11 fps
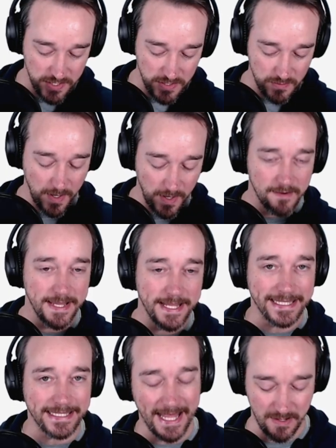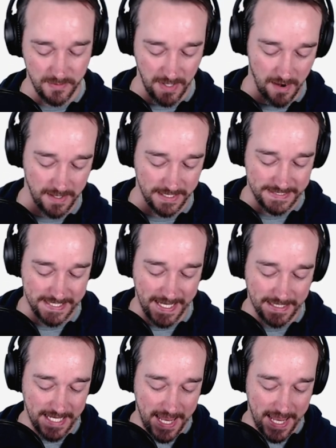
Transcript: you are a cloud architect